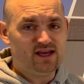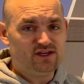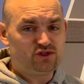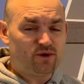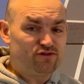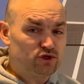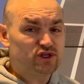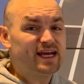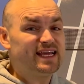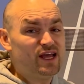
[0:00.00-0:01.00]
So if you're
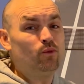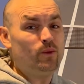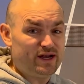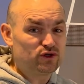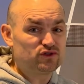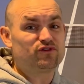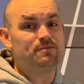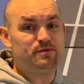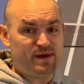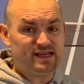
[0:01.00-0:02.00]
trying to hit winners
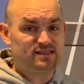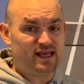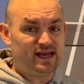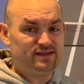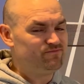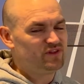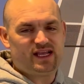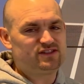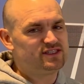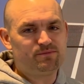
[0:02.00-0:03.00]
from the baseline,
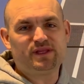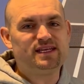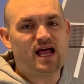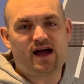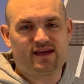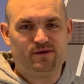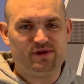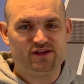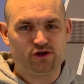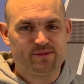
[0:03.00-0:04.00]
it's simply not going to
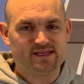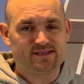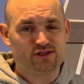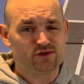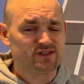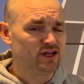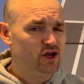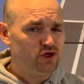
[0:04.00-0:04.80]
be in your best interest.